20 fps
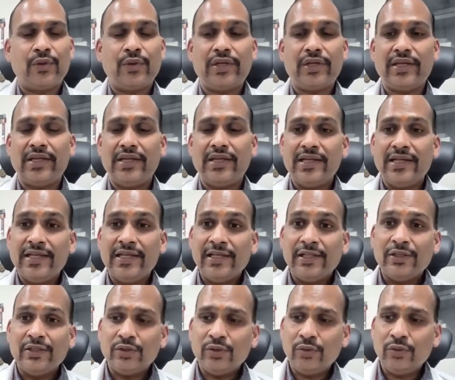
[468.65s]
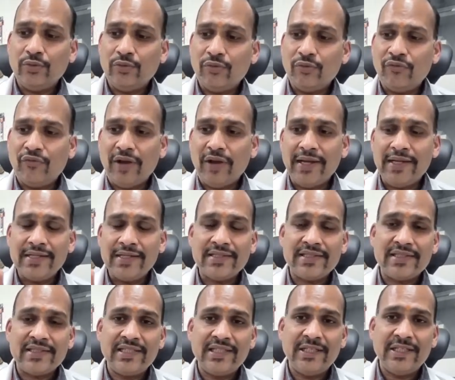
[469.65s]
Okay. So why
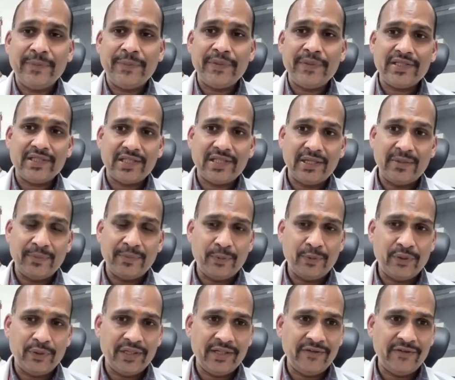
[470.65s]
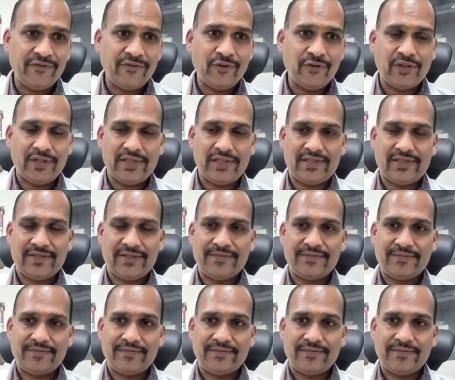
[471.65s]
sleep is important for us?